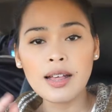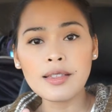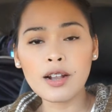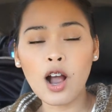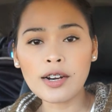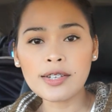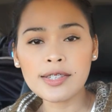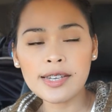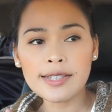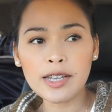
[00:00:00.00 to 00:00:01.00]
The car
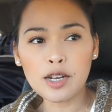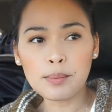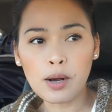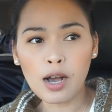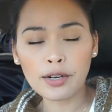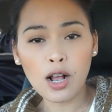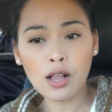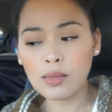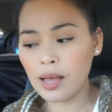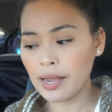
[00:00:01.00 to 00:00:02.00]
seat that I bought
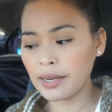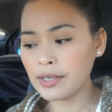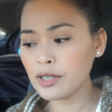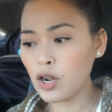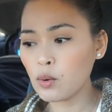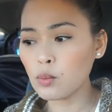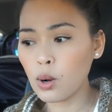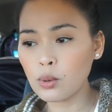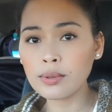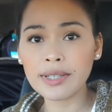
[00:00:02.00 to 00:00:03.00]
online
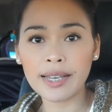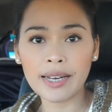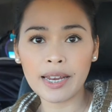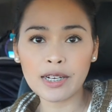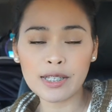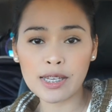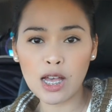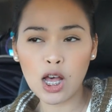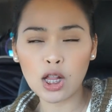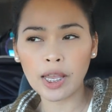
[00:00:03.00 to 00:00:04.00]
won't get here
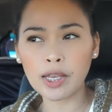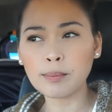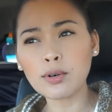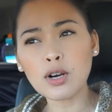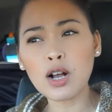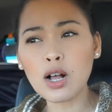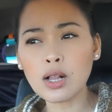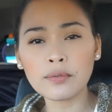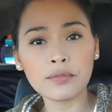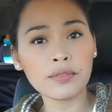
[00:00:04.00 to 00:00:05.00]
till
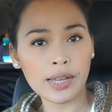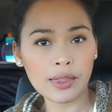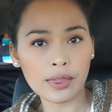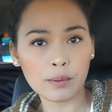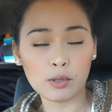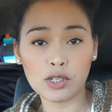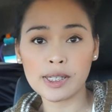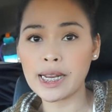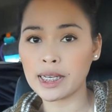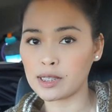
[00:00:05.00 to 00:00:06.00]
April 5th, which
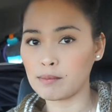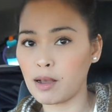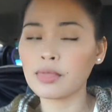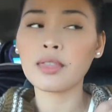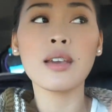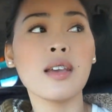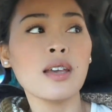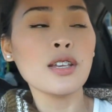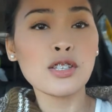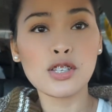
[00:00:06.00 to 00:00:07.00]
is next month.
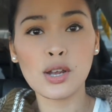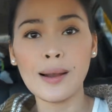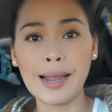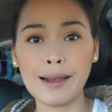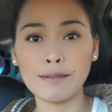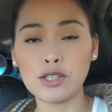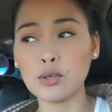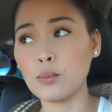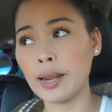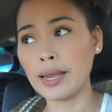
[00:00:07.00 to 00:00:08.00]
So I have
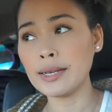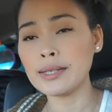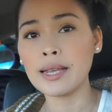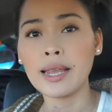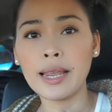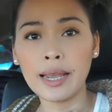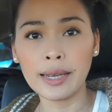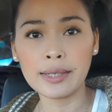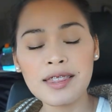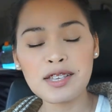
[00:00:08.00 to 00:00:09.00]
to wait.
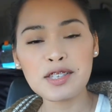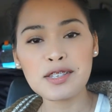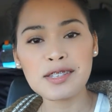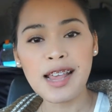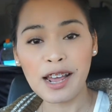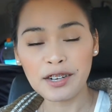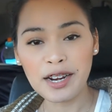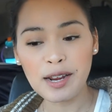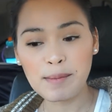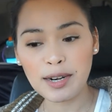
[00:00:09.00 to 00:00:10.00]
And this
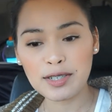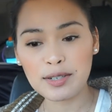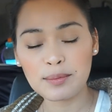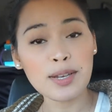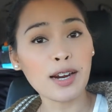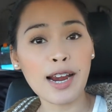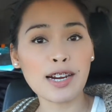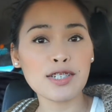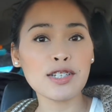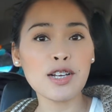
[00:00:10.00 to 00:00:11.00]
Saturday, I'm actually we are
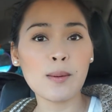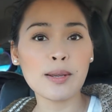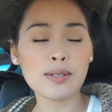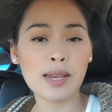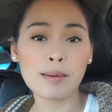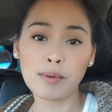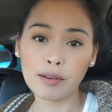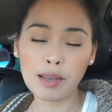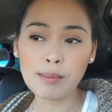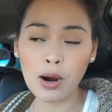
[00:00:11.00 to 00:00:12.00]
actually going to a
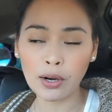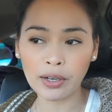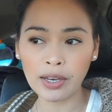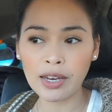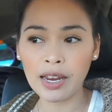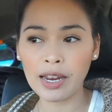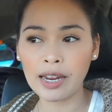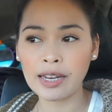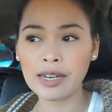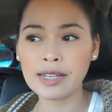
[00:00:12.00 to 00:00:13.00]
birthday party
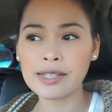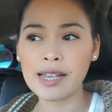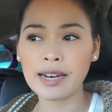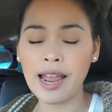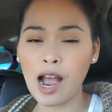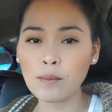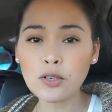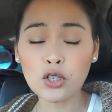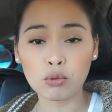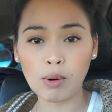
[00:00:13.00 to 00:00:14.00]
and it's an
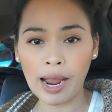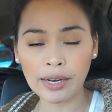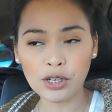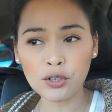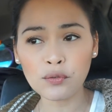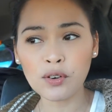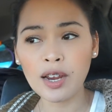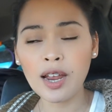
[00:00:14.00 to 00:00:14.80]
hour drive.